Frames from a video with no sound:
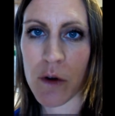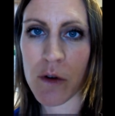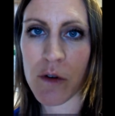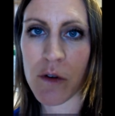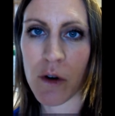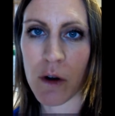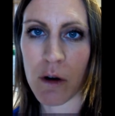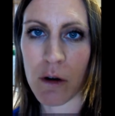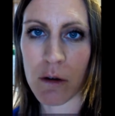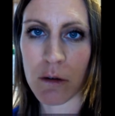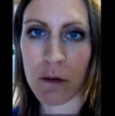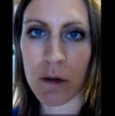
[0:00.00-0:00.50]

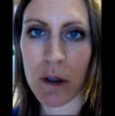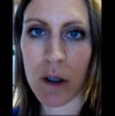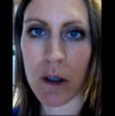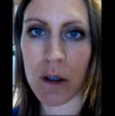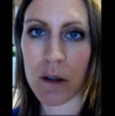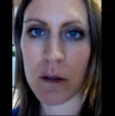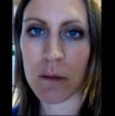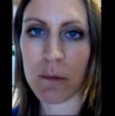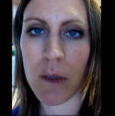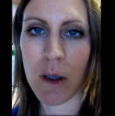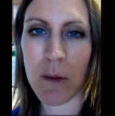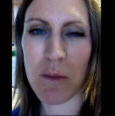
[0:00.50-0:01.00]
so
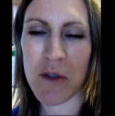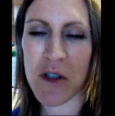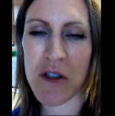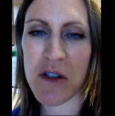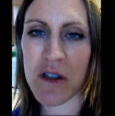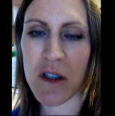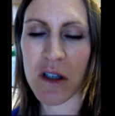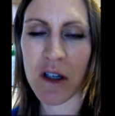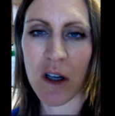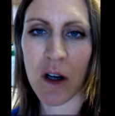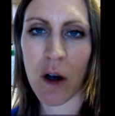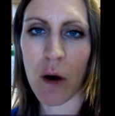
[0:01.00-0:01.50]
I'm
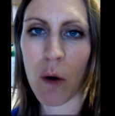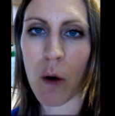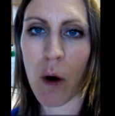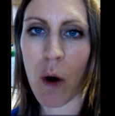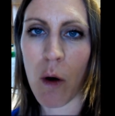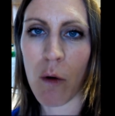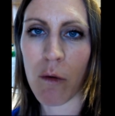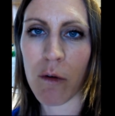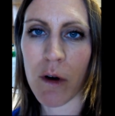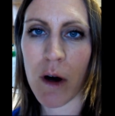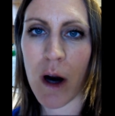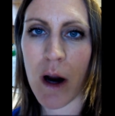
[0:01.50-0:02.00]
just going to go
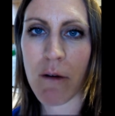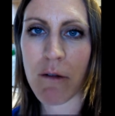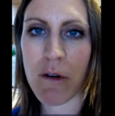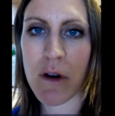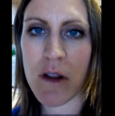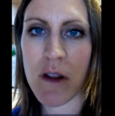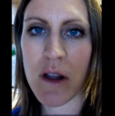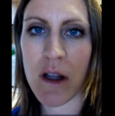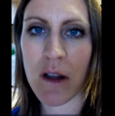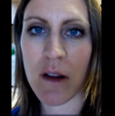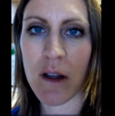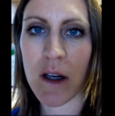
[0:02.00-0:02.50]
over
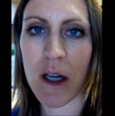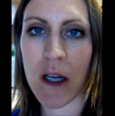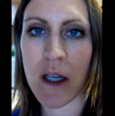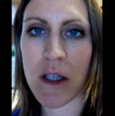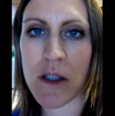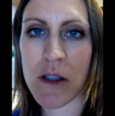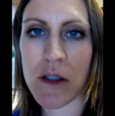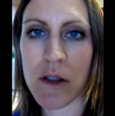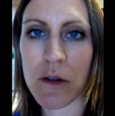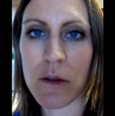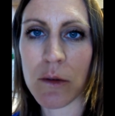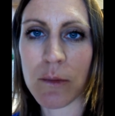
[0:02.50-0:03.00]
everything that I
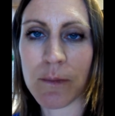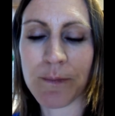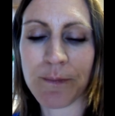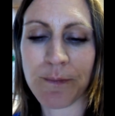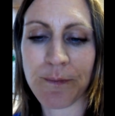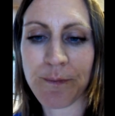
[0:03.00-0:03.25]
do.